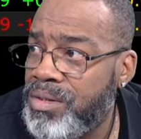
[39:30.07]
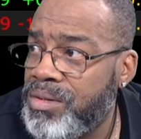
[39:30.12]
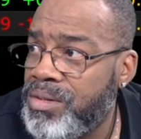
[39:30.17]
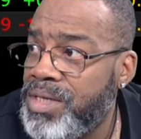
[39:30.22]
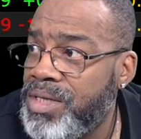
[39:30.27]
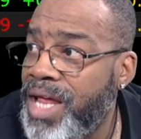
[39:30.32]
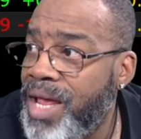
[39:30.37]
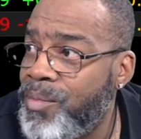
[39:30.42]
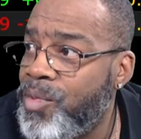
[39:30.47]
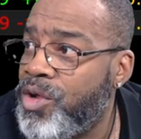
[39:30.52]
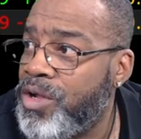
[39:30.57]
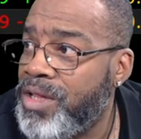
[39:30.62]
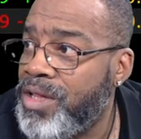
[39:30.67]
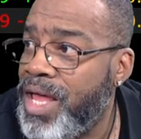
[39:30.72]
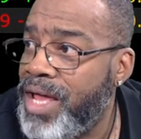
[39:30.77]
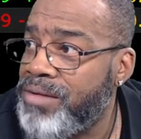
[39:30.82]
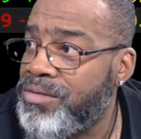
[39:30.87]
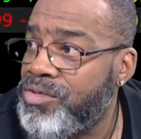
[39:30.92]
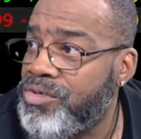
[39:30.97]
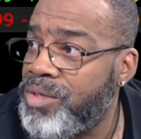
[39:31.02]
Yeah, I'm on a
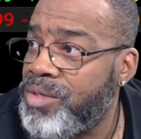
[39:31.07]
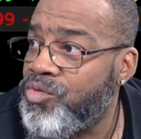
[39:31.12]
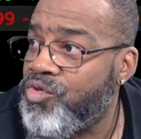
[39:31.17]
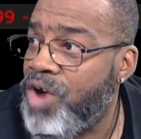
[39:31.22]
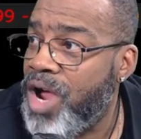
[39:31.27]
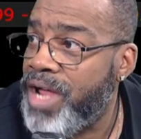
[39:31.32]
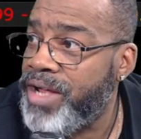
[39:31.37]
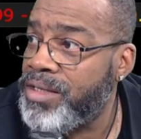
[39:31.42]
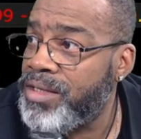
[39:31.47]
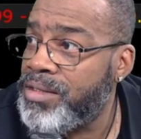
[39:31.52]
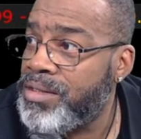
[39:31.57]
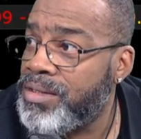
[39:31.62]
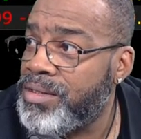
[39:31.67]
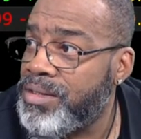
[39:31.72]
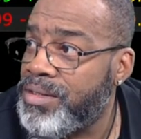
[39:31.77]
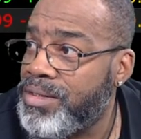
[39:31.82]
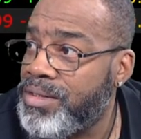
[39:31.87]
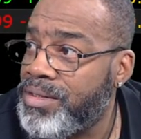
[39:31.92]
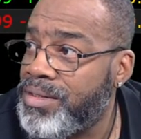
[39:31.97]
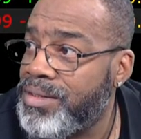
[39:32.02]
live stream, Ryan.
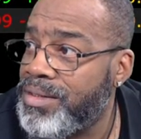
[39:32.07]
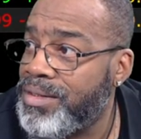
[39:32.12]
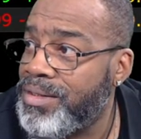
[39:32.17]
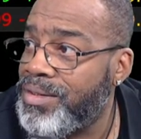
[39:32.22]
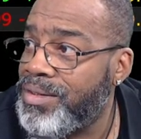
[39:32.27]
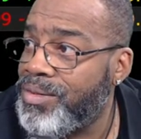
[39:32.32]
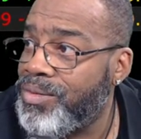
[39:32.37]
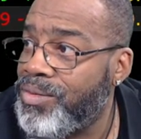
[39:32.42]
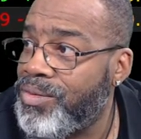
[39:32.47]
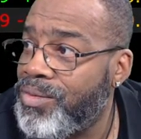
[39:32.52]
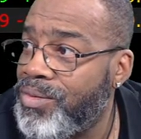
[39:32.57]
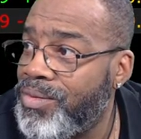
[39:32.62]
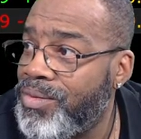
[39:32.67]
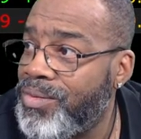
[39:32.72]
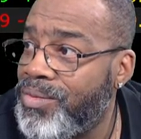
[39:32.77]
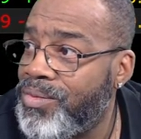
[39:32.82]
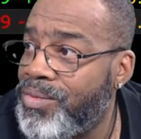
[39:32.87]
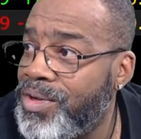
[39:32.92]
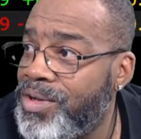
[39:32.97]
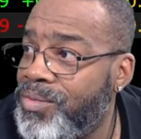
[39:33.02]

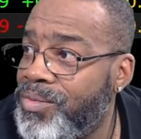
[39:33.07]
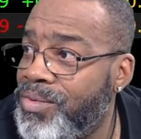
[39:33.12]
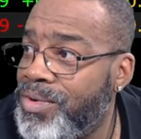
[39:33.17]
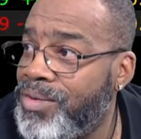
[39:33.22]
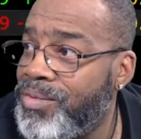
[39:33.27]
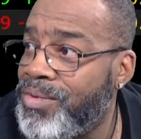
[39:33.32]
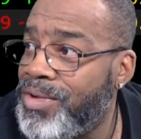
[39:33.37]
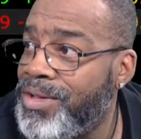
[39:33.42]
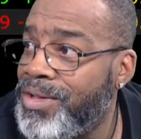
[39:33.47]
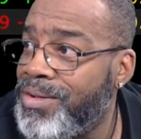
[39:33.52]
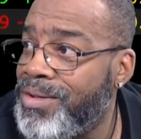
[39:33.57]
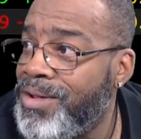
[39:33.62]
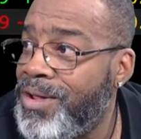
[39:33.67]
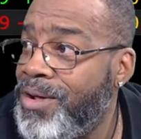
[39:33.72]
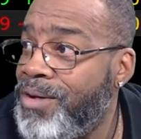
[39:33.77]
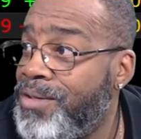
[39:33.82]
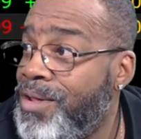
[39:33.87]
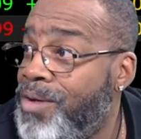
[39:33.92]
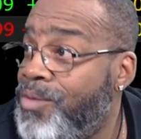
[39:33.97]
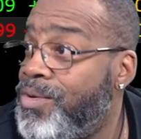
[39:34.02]
What, what, what do you?
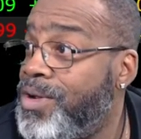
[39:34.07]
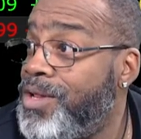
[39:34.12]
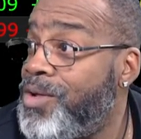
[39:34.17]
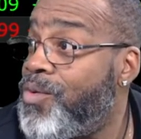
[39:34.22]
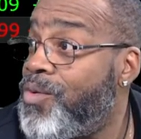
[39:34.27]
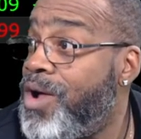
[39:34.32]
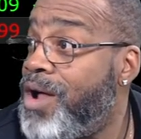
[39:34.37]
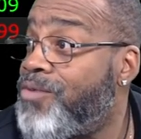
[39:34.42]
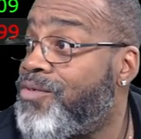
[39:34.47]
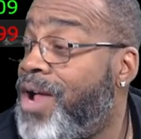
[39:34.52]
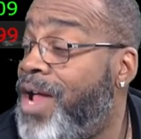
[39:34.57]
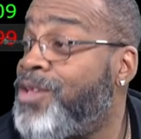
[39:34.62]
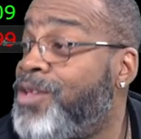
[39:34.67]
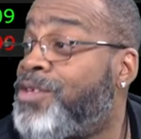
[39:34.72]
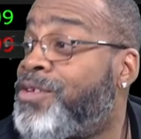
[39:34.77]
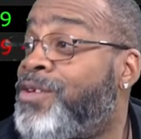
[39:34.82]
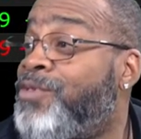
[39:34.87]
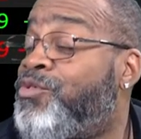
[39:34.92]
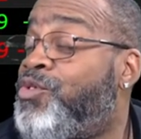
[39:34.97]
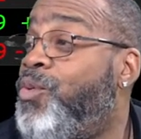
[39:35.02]
No, no. What do you want, Ryan?
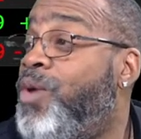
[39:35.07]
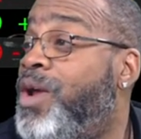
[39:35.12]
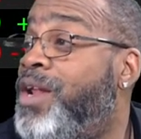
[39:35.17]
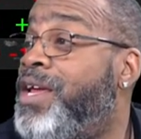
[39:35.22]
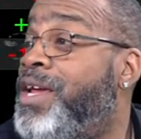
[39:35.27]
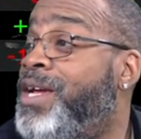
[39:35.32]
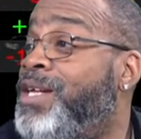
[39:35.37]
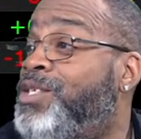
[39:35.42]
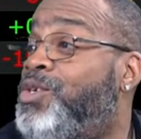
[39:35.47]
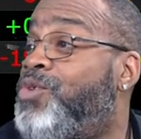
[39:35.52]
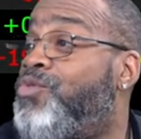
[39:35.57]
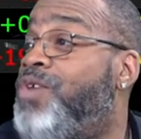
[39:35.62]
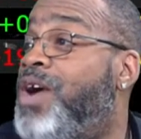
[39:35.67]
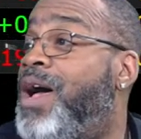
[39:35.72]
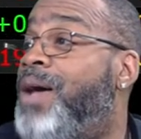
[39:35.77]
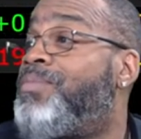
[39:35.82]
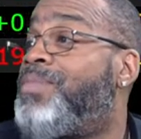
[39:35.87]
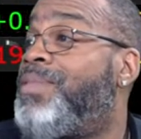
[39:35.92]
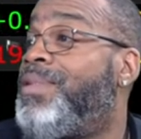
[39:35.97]
Since you want to interrupt,